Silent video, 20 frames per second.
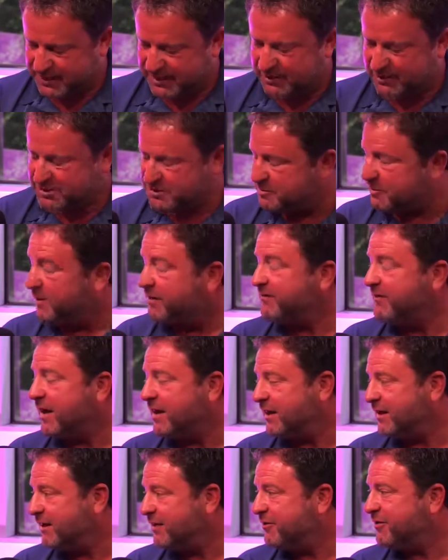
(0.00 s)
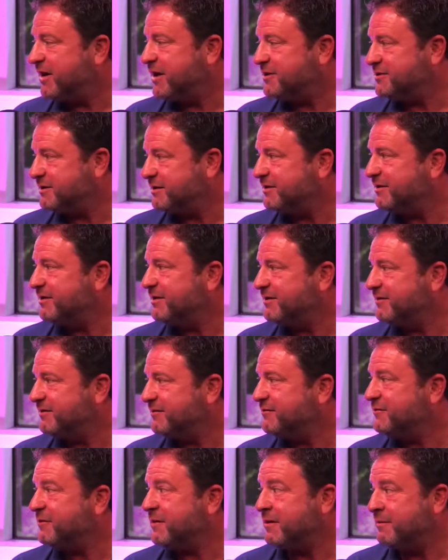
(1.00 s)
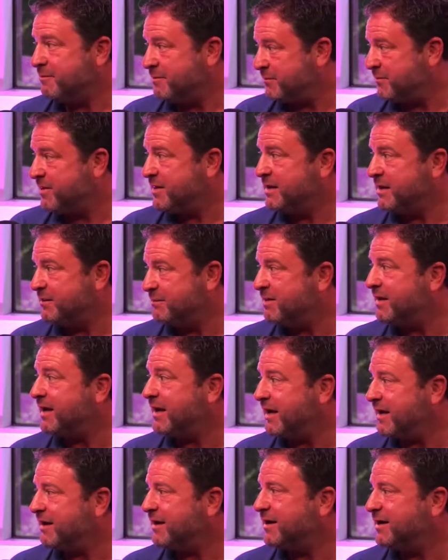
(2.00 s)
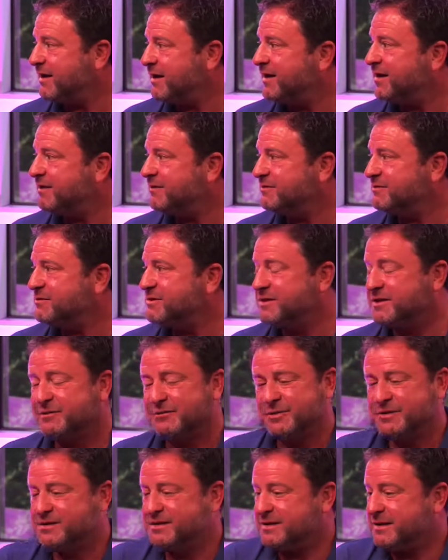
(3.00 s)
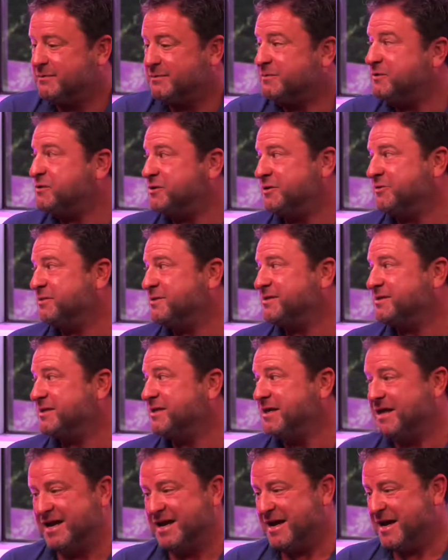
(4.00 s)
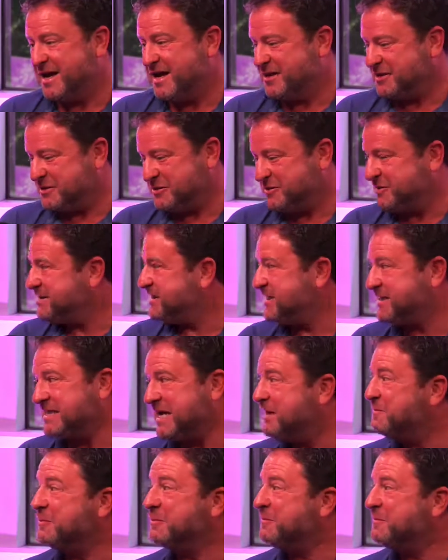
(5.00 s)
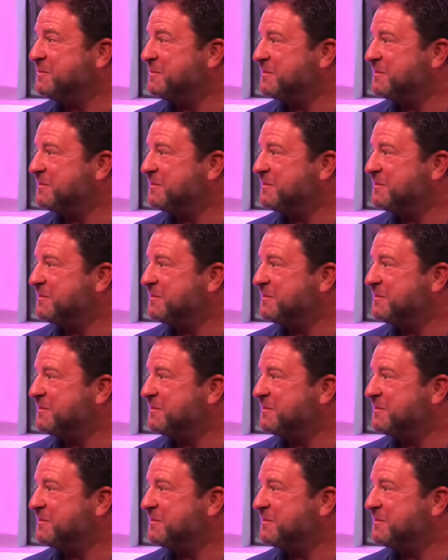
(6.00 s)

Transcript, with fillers: in our Spring Valley location from the beginning, and she was she was she was a staple.